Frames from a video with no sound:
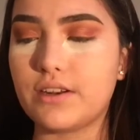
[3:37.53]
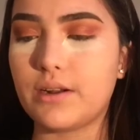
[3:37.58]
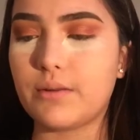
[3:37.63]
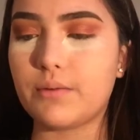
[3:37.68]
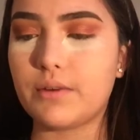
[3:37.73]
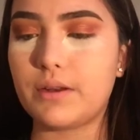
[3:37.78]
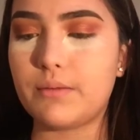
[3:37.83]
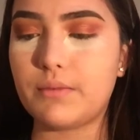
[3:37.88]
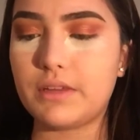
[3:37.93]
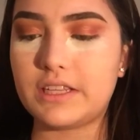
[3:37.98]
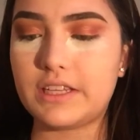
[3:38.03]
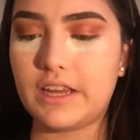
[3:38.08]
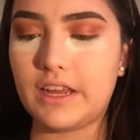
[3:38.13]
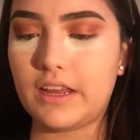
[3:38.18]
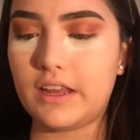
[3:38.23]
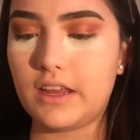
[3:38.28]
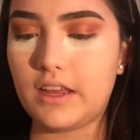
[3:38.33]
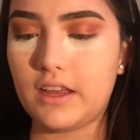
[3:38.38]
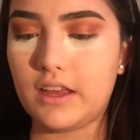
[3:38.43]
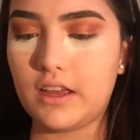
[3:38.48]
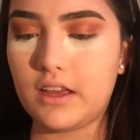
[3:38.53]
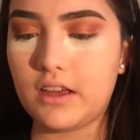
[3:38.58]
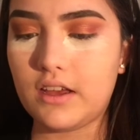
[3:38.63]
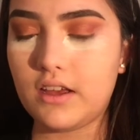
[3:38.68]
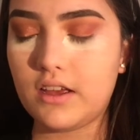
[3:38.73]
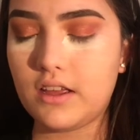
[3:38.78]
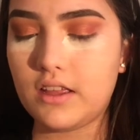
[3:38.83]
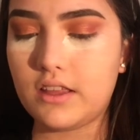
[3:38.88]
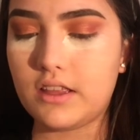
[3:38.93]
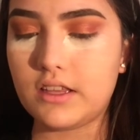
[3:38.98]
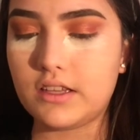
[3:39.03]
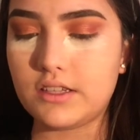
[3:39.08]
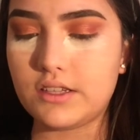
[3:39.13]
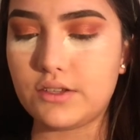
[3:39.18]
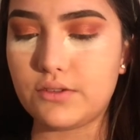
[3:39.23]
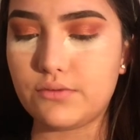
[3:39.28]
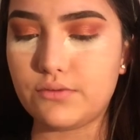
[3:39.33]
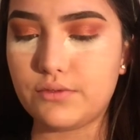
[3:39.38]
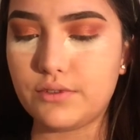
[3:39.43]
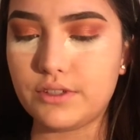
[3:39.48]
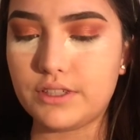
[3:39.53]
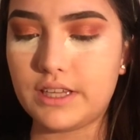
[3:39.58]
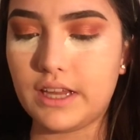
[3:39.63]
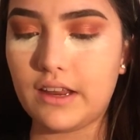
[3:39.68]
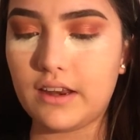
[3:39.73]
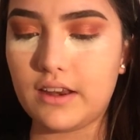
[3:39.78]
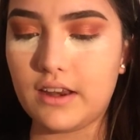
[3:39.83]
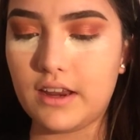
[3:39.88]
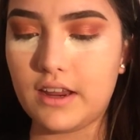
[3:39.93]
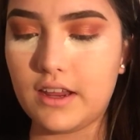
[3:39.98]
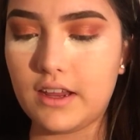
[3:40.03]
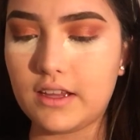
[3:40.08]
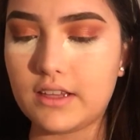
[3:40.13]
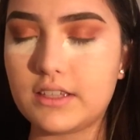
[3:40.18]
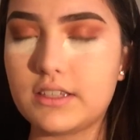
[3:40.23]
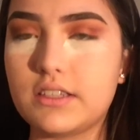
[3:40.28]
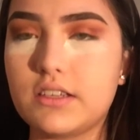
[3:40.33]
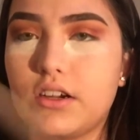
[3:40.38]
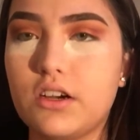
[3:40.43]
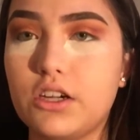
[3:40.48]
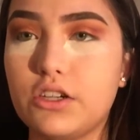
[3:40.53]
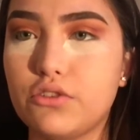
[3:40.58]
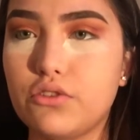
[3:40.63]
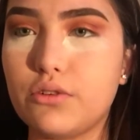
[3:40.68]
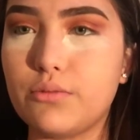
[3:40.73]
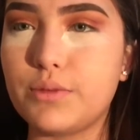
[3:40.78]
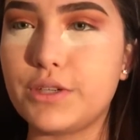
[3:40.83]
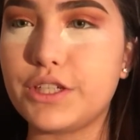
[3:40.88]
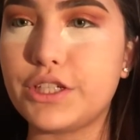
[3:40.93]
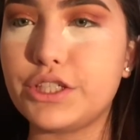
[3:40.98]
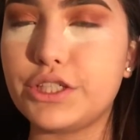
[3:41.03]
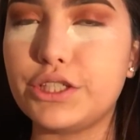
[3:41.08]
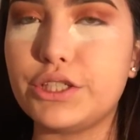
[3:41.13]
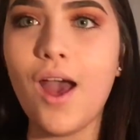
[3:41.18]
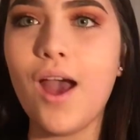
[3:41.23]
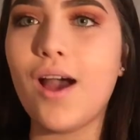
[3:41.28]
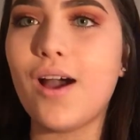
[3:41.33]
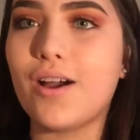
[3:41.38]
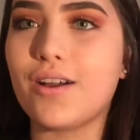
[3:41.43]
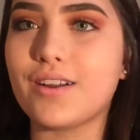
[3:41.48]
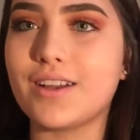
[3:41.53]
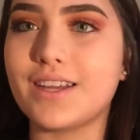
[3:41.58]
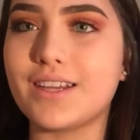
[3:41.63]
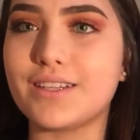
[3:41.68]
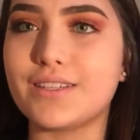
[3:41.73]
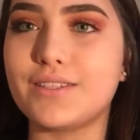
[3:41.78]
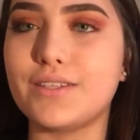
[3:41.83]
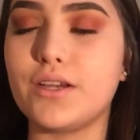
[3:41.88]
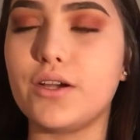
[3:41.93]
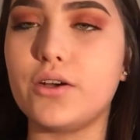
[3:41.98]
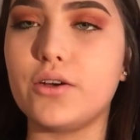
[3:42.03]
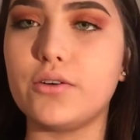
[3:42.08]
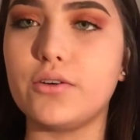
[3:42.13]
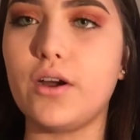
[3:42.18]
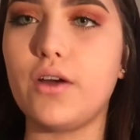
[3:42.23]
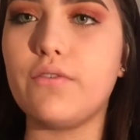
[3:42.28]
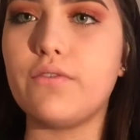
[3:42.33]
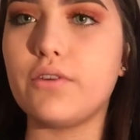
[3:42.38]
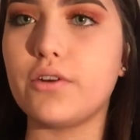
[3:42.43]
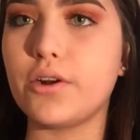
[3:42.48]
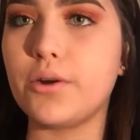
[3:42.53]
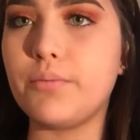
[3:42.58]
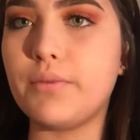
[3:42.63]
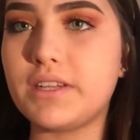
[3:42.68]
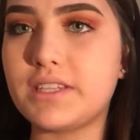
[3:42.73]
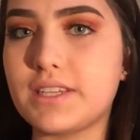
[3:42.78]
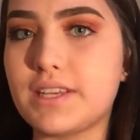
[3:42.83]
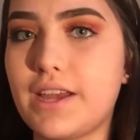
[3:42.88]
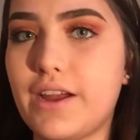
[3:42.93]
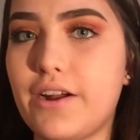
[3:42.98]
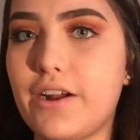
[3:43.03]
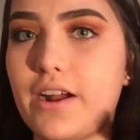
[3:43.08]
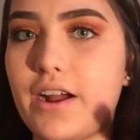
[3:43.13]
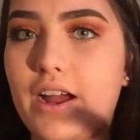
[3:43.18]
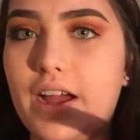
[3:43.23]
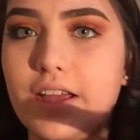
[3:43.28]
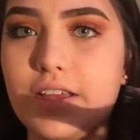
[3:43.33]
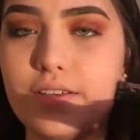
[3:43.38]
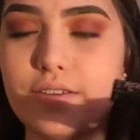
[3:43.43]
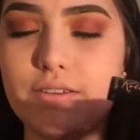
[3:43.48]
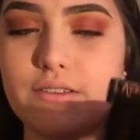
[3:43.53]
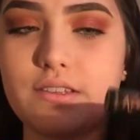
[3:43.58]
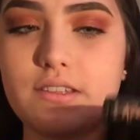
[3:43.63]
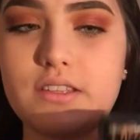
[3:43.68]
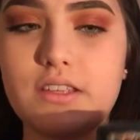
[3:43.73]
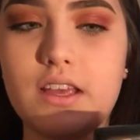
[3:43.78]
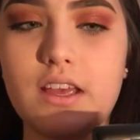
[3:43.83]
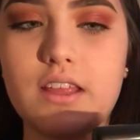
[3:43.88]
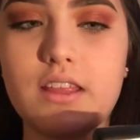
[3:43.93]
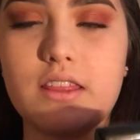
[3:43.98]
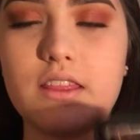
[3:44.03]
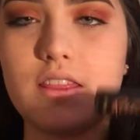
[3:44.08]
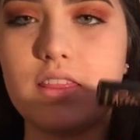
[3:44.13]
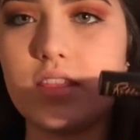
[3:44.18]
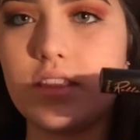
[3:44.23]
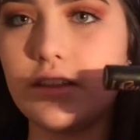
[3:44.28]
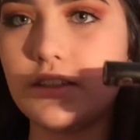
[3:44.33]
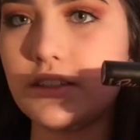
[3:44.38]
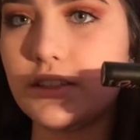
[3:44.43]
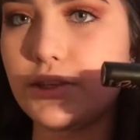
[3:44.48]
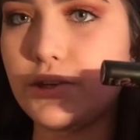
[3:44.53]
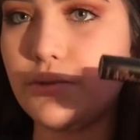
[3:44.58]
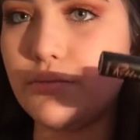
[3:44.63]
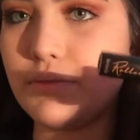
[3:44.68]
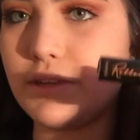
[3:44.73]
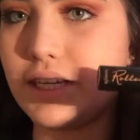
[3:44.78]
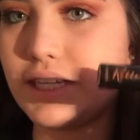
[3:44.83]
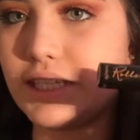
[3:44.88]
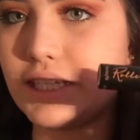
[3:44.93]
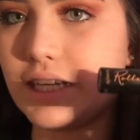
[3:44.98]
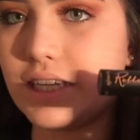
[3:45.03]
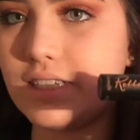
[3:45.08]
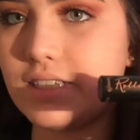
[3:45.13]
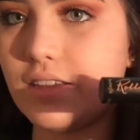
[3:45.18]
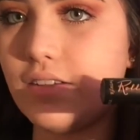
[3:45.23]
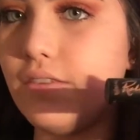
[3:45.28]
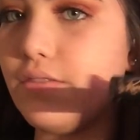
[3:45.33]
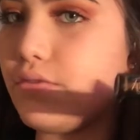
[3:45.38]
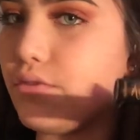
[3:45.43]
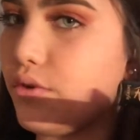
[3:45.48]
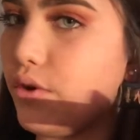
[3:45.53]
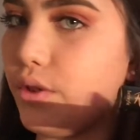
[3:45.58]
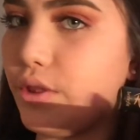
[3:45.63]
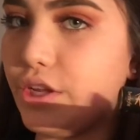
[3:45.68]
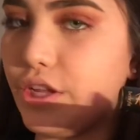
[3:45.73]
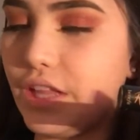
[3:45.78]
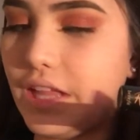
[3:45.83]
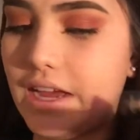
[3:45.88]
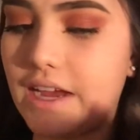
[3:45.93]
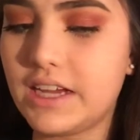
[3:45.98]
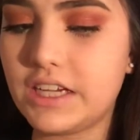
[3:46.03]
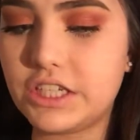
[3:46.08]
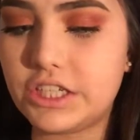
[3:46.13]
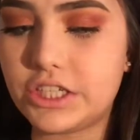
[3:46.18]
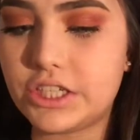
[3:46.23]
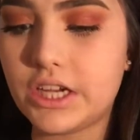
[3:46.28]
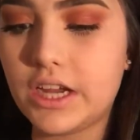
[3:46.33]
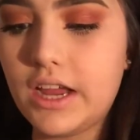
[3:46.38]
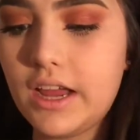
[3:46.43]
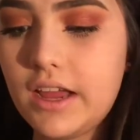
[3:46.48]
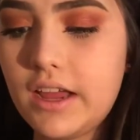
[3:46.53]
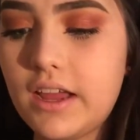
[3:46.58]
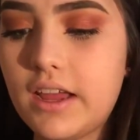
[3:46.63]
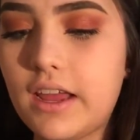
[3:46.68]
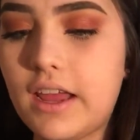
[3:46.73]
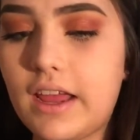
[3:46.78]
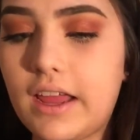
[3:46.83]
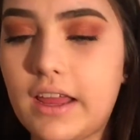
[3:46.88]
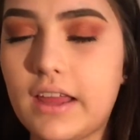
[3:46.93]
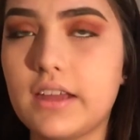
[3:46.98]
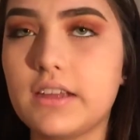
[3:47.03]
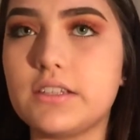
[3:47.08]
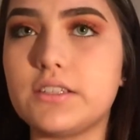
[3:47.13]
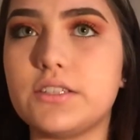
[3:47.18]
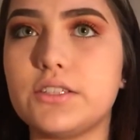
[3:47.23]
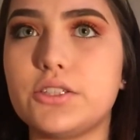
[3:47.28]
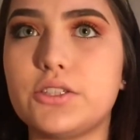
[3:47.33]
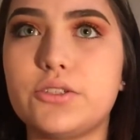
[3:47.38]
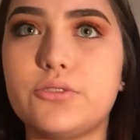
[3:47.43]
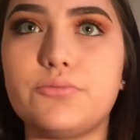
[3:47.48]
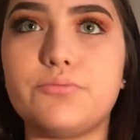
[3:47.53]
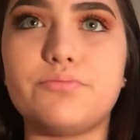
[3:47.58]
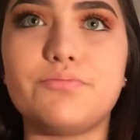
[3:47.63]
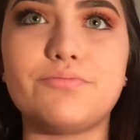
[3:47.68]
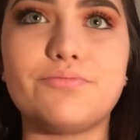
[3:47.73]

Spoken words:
now I'm going to be taking this Real Techniques contour brush. Okay, so for mascara, I use this little mini size of roller lash, and